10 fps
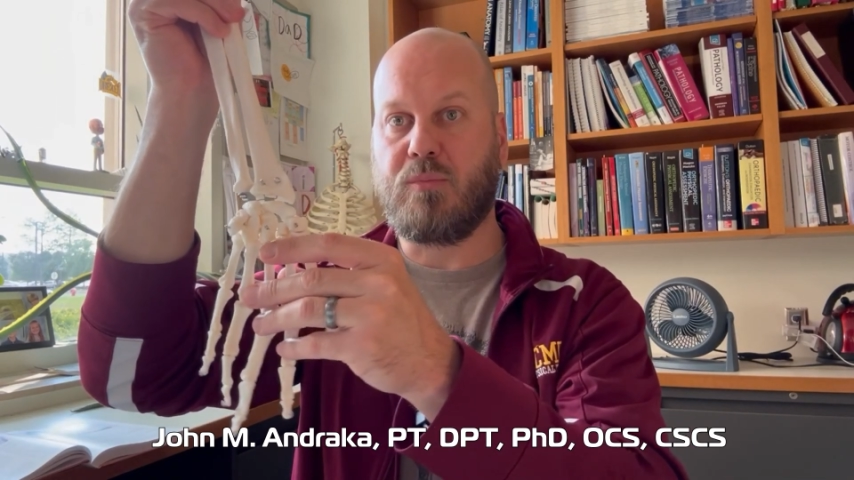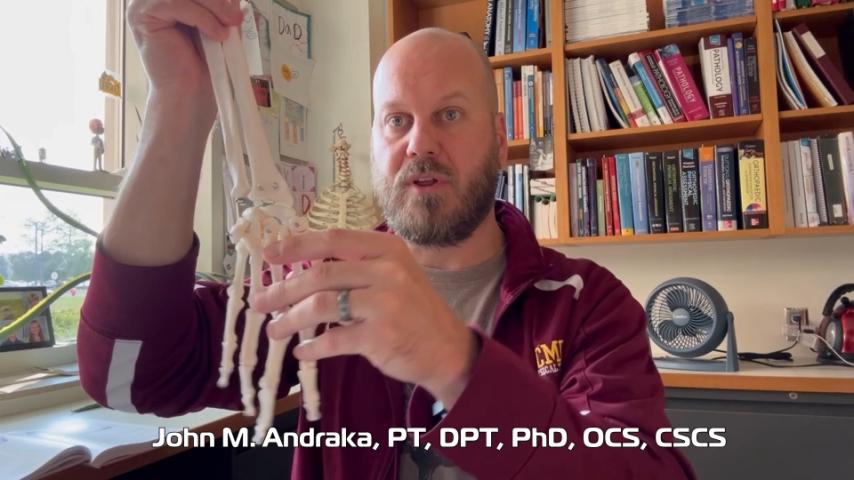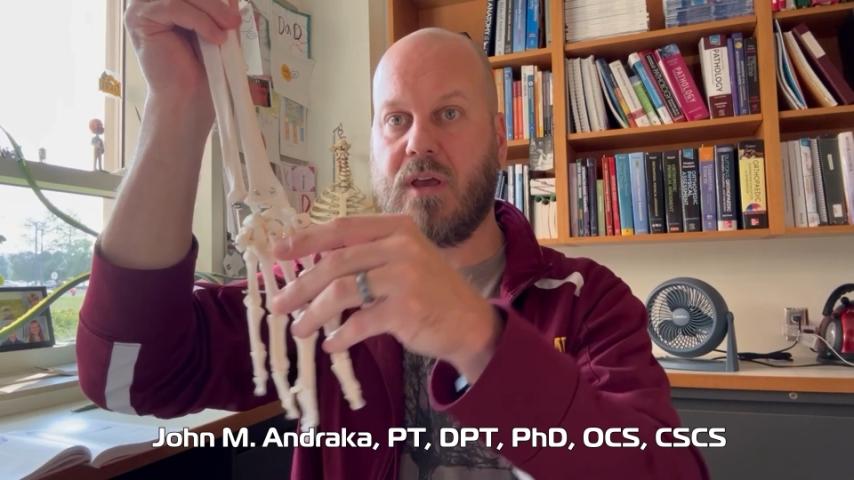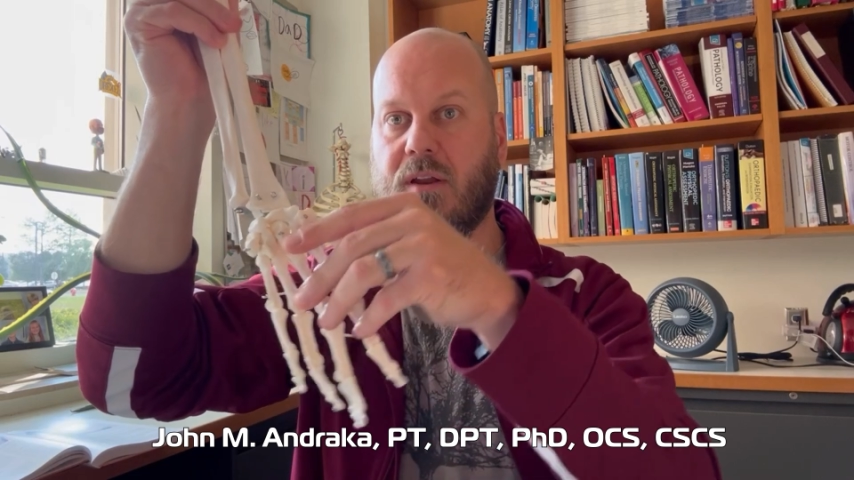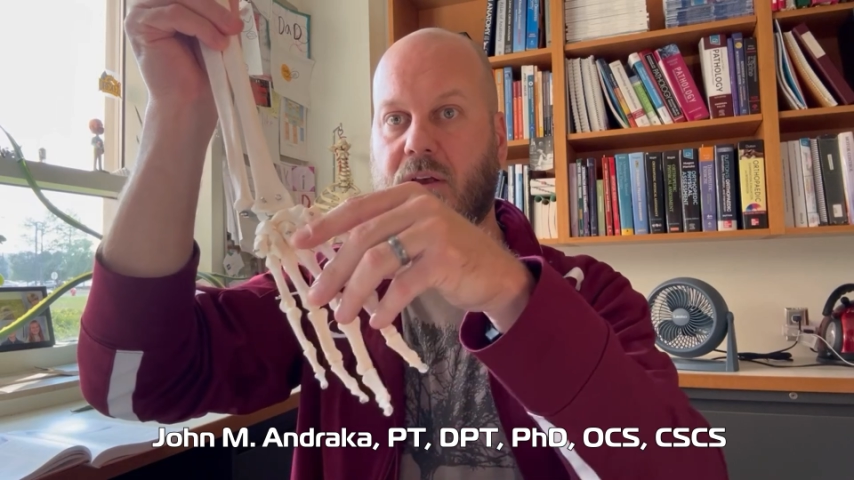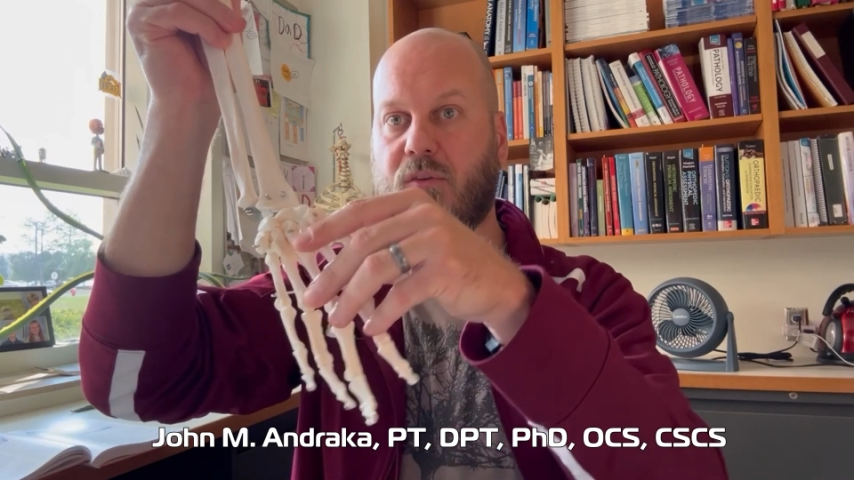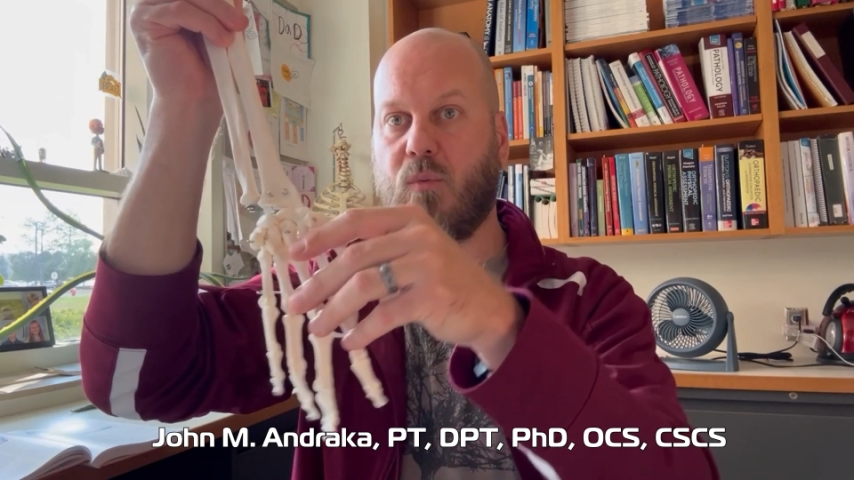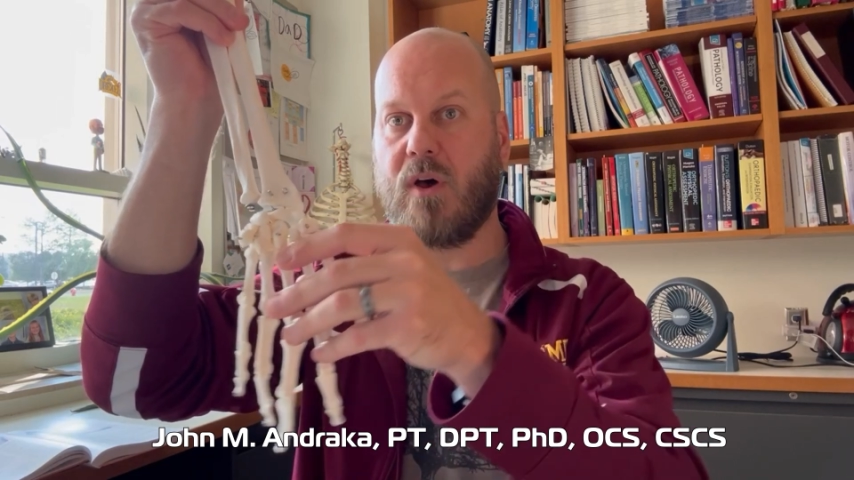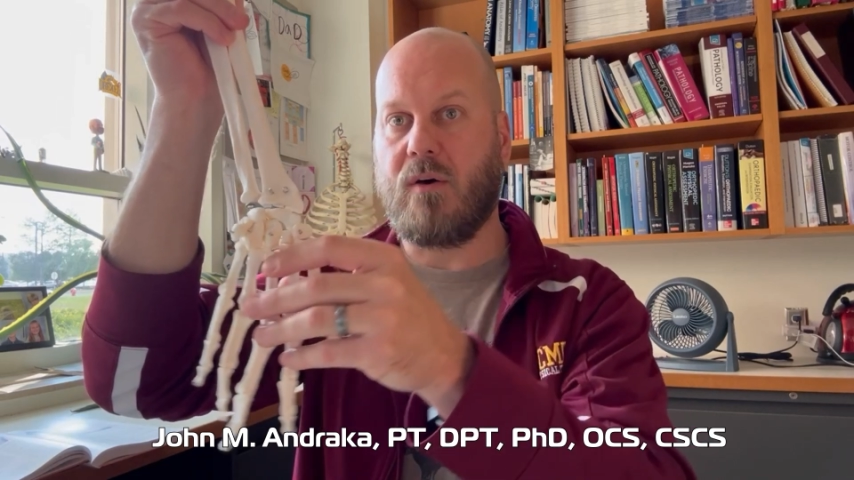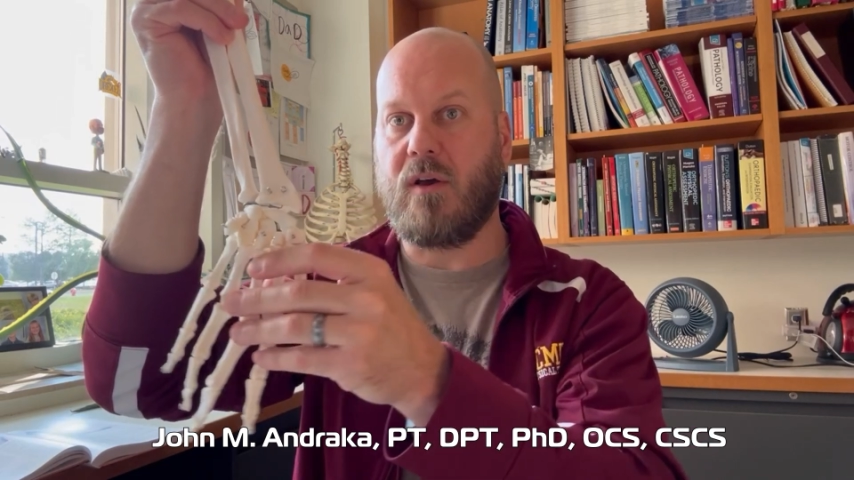plane as
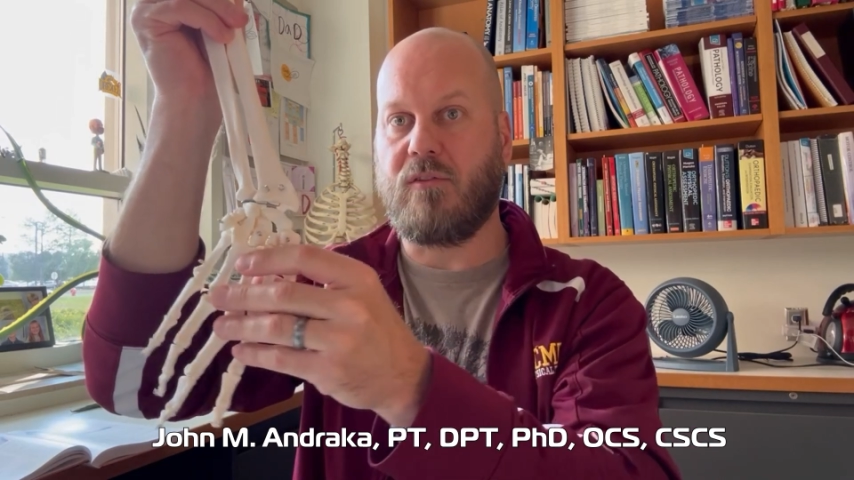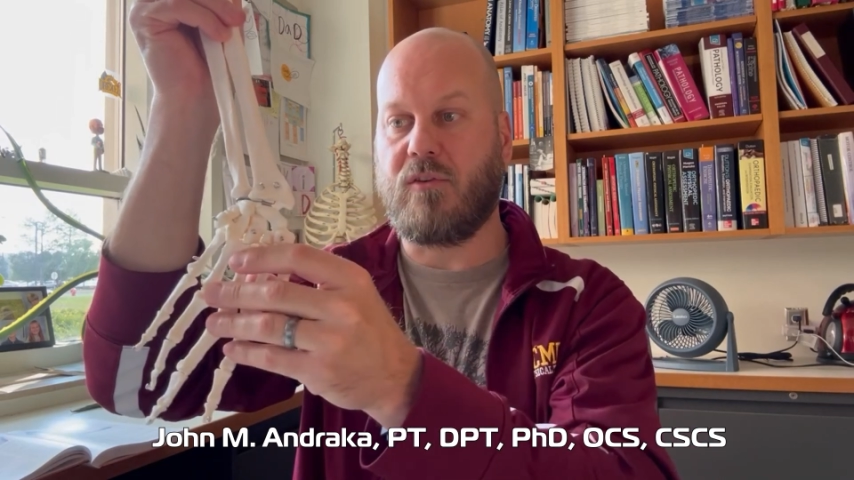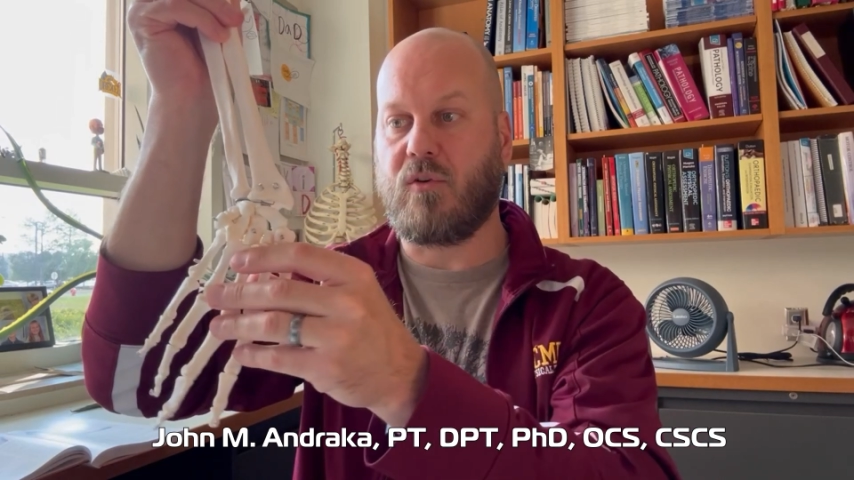well as the